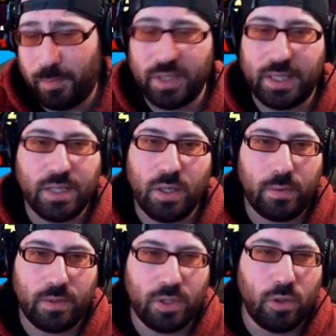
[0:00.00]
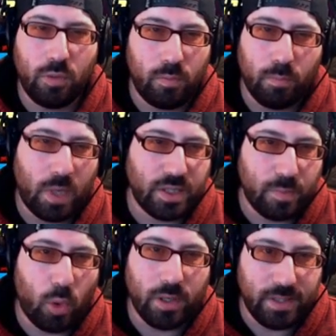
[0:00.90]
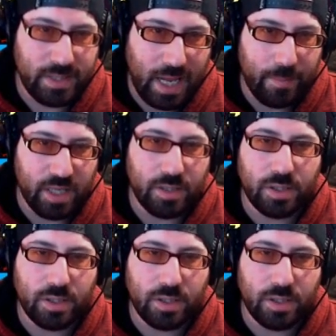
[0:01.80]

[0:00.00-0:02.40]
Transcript: but they don't do much more damage.